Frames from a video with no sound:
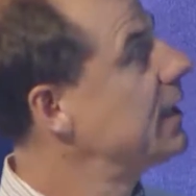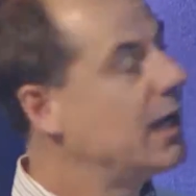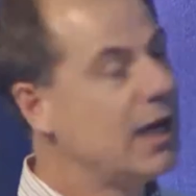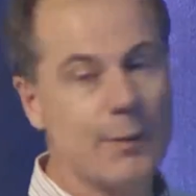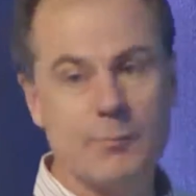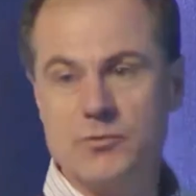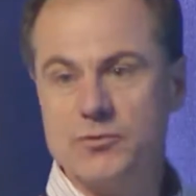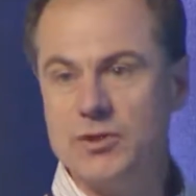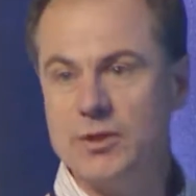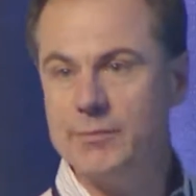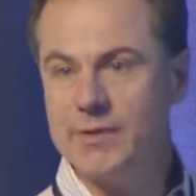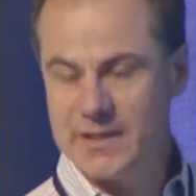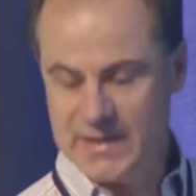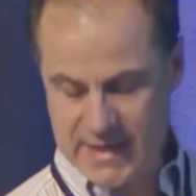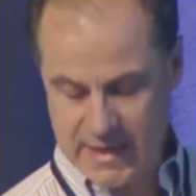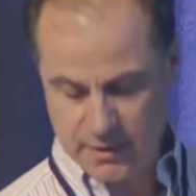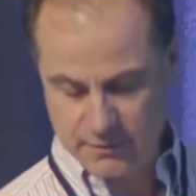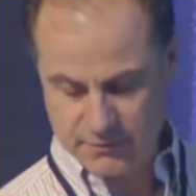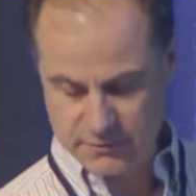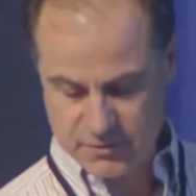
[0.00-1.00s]
upstream and
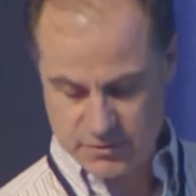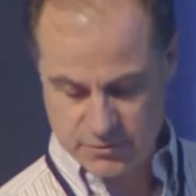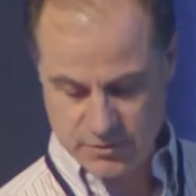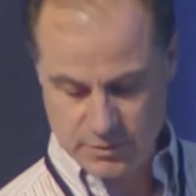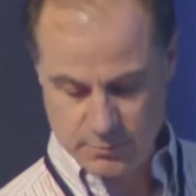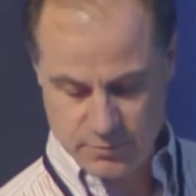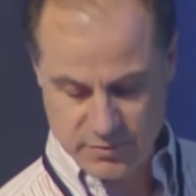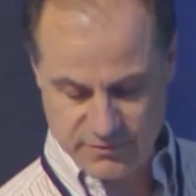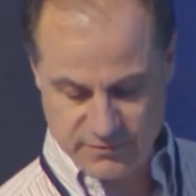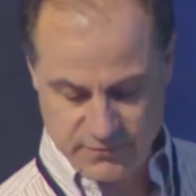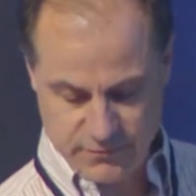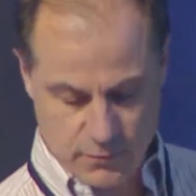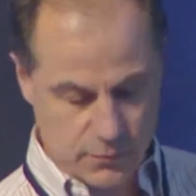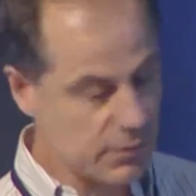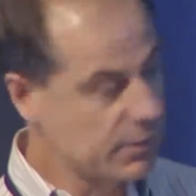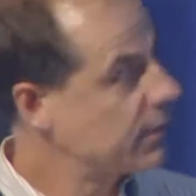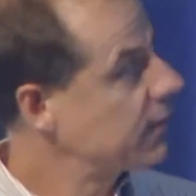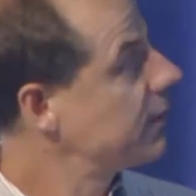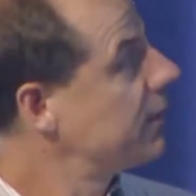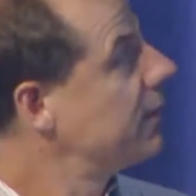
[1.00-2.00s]
downstream
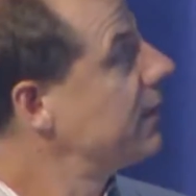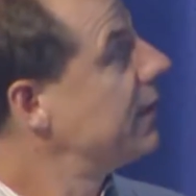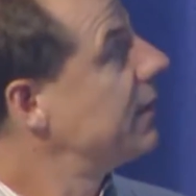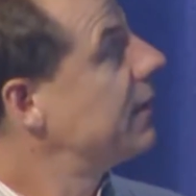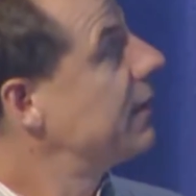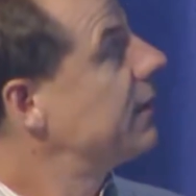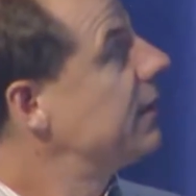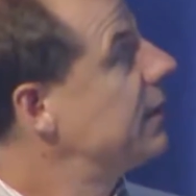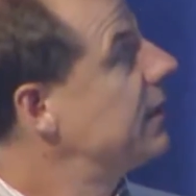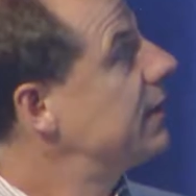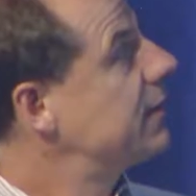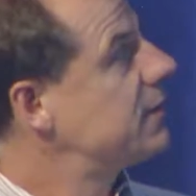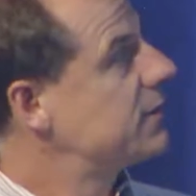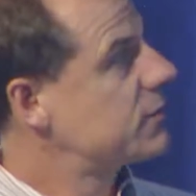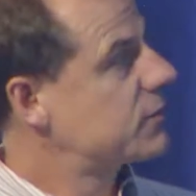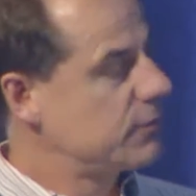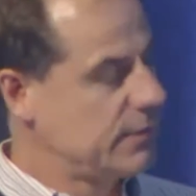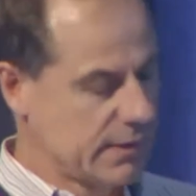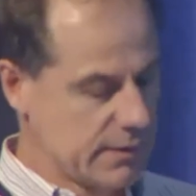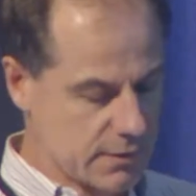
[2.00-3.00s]
before the
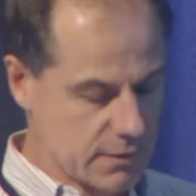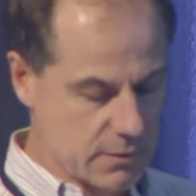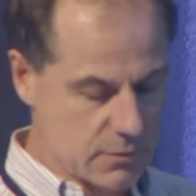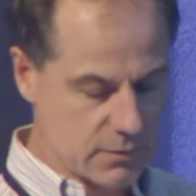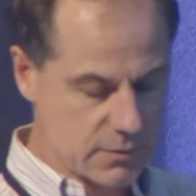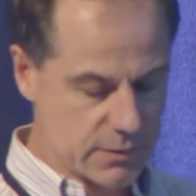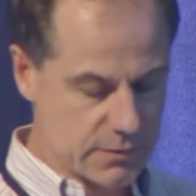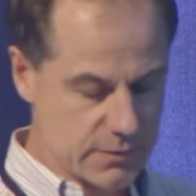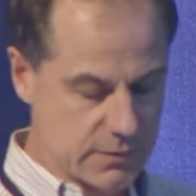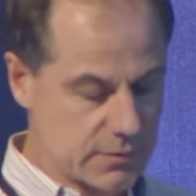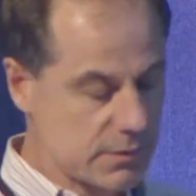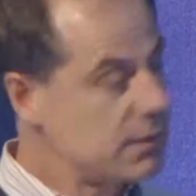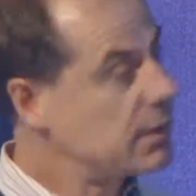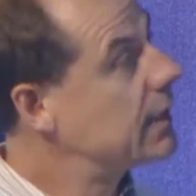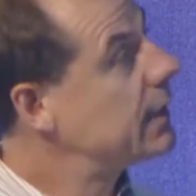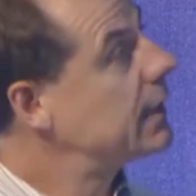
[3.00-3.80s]
industry. And of course,